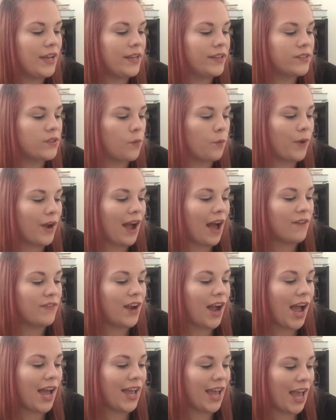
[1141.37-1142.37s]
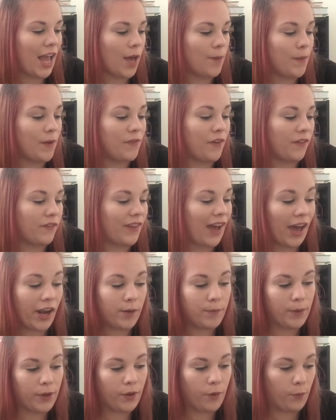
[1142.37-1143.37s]
is, wherever I am, if I've
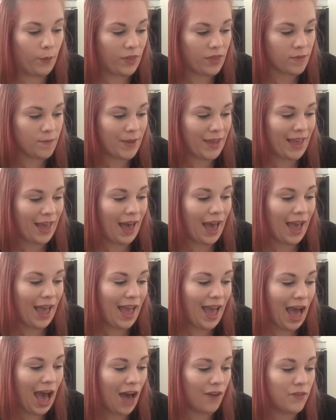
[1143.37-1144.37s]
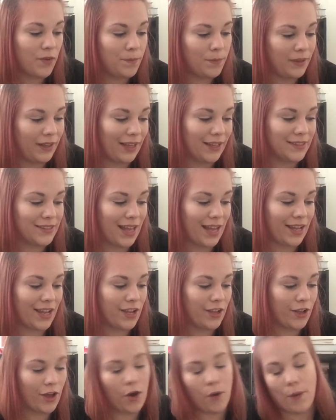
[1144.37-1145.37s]
got a book with me, I have a place I
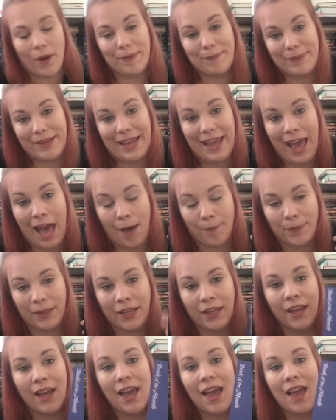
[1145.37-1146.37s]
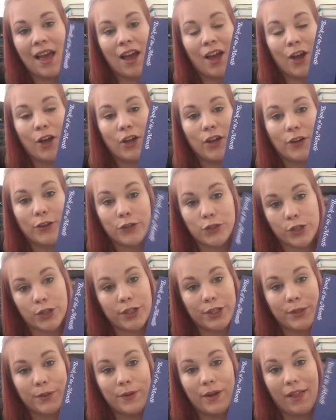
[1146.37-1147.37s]
can go and be happy.
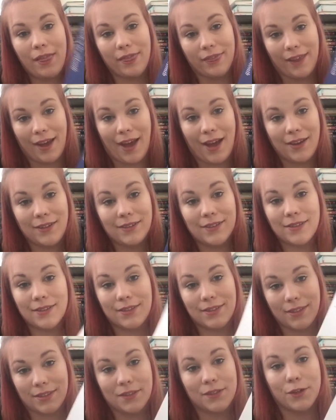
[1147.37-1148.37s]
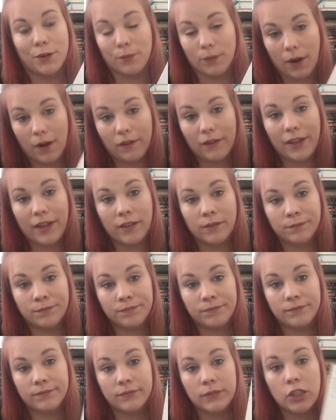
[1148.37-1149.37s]
True that, Sister
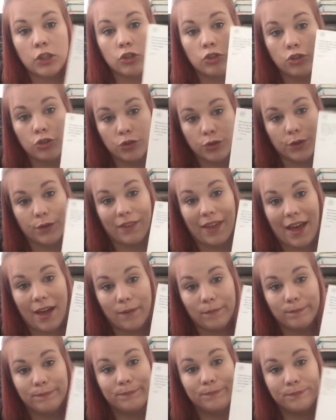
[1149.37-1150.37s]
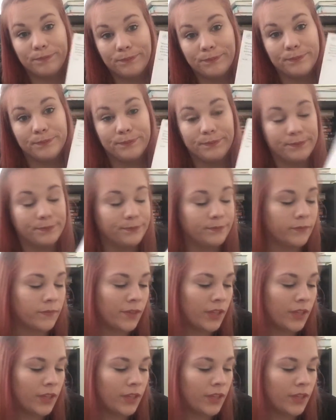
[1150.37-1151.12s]
Rowling. True that. Mm-hmm.